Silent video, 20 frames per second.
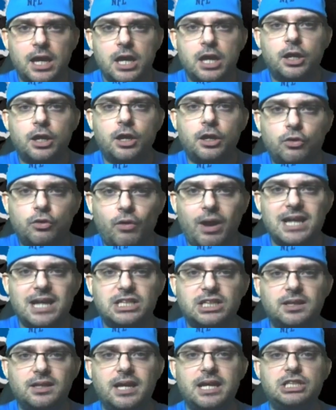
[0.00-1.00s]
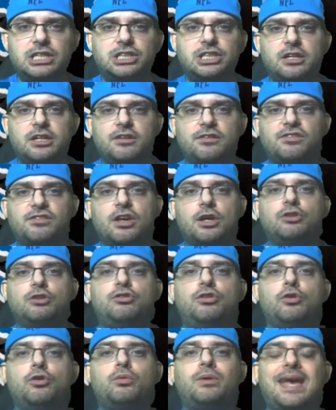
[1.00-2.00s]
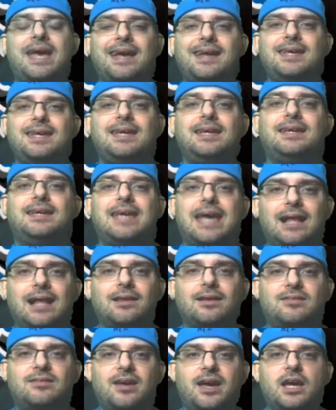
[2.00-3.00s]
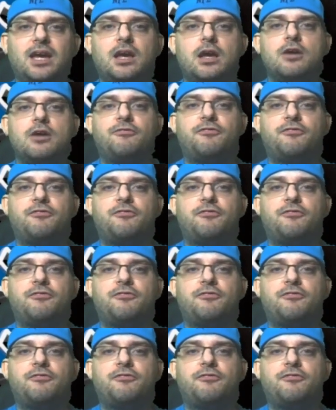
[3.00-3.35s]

congratulations to Kenny Galladay